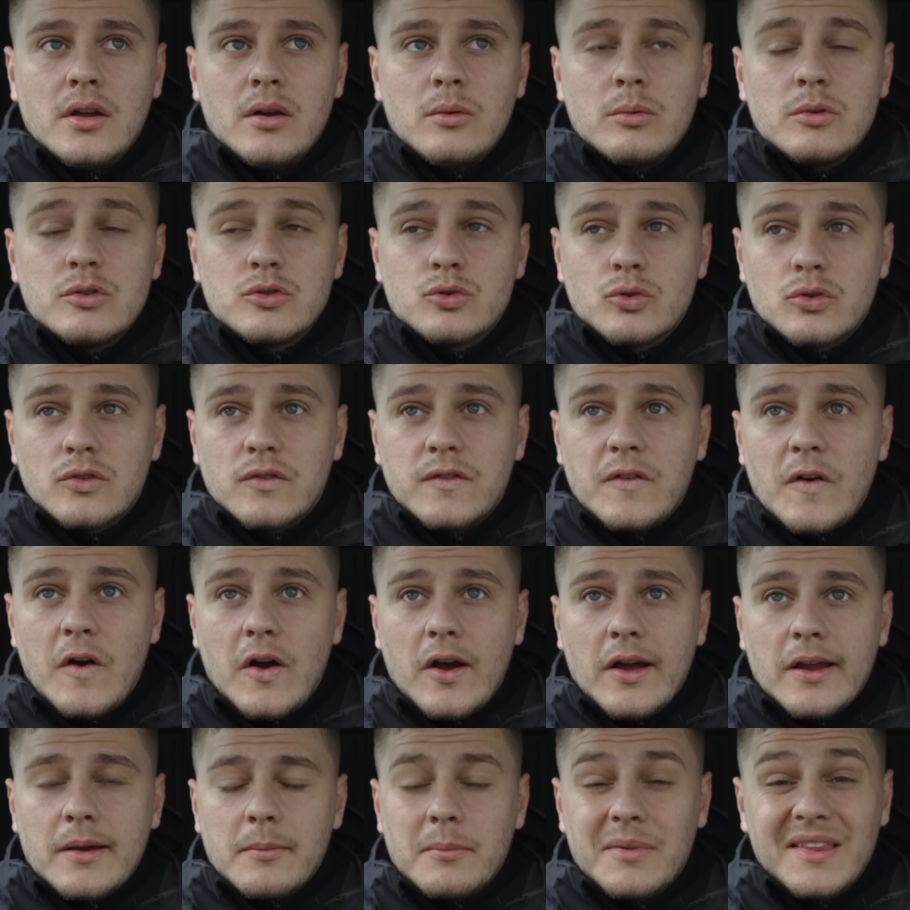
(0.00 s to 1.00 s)
which was
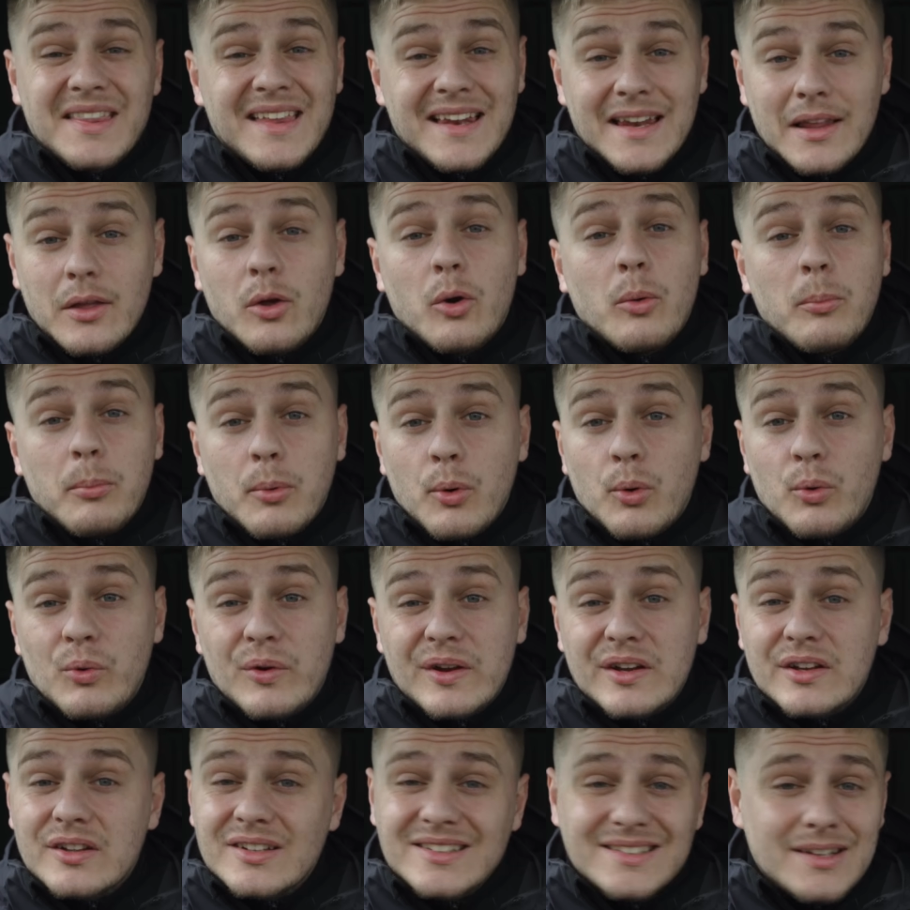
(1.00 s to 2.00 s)
fine, but then it got
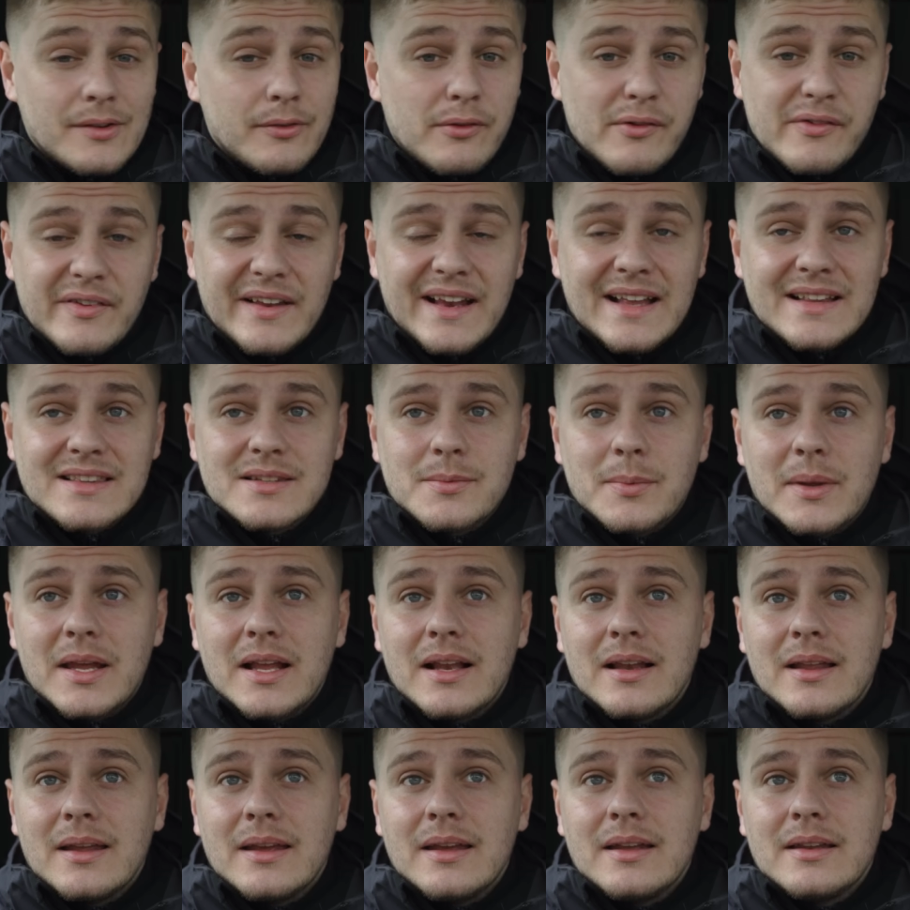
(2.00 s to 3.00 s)
boring because everything had to be
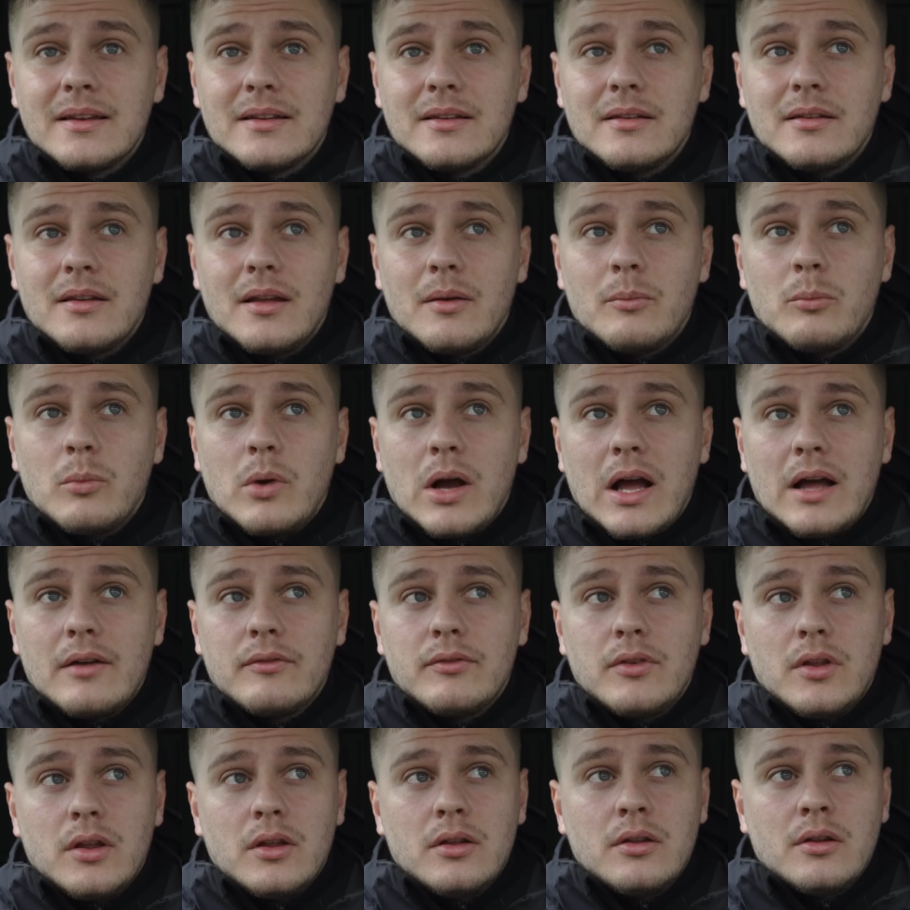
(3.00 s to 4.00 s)
clean and what
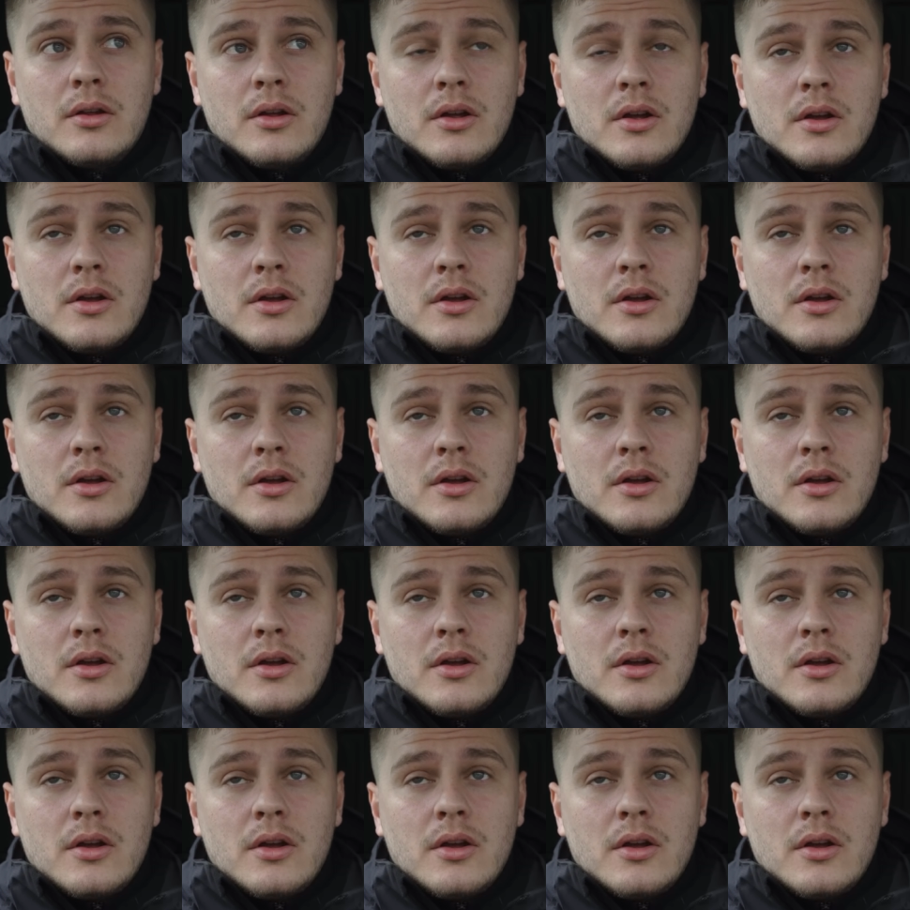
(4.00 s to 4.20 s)
have you.